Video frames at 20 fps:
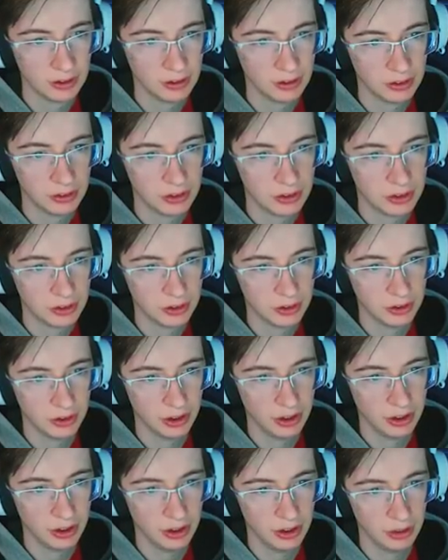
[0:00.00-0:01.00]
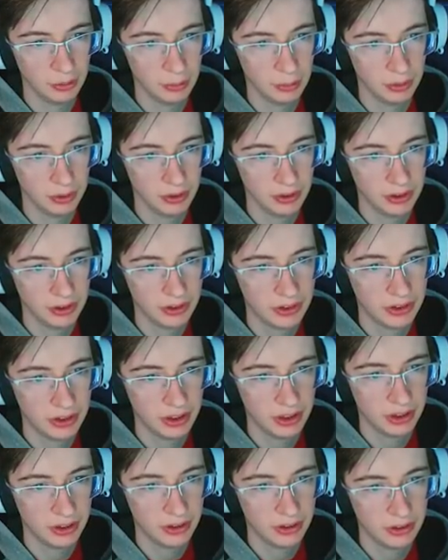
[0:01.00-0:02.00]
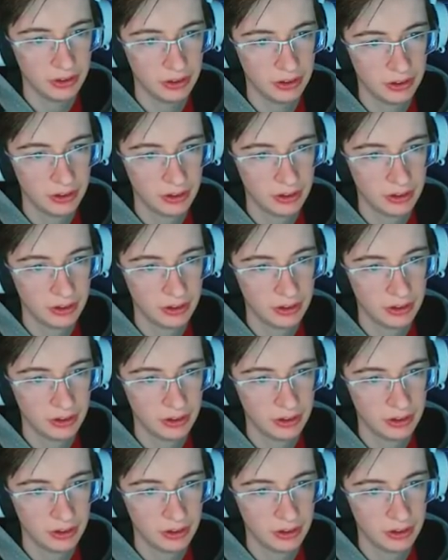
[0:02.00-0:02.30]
Let's go ahead and put this down.